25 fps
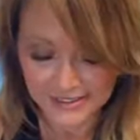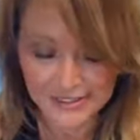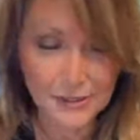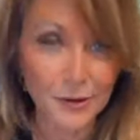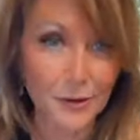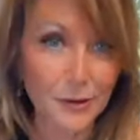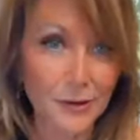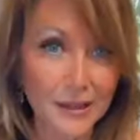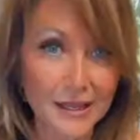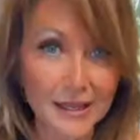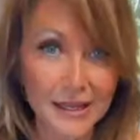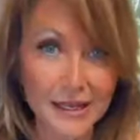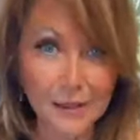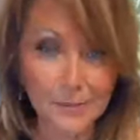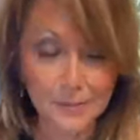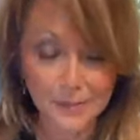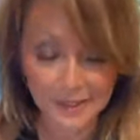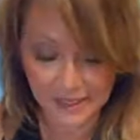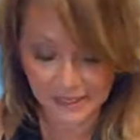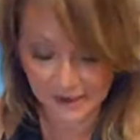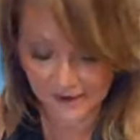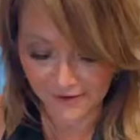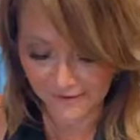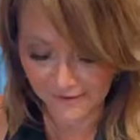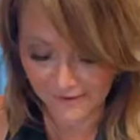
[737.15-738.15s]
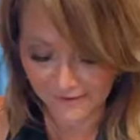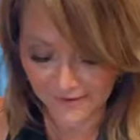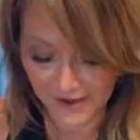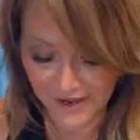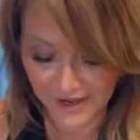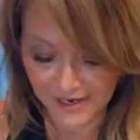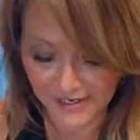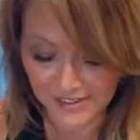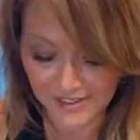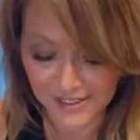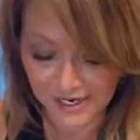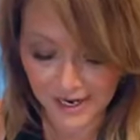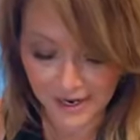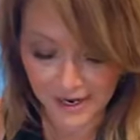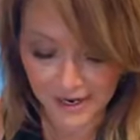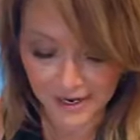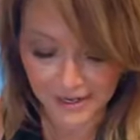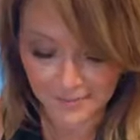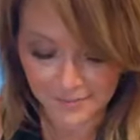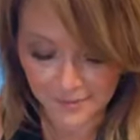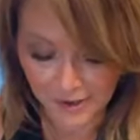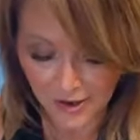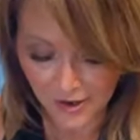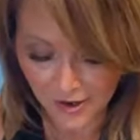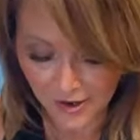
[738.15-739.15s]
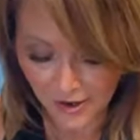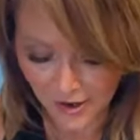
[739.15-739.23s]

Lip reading: So a little bit of time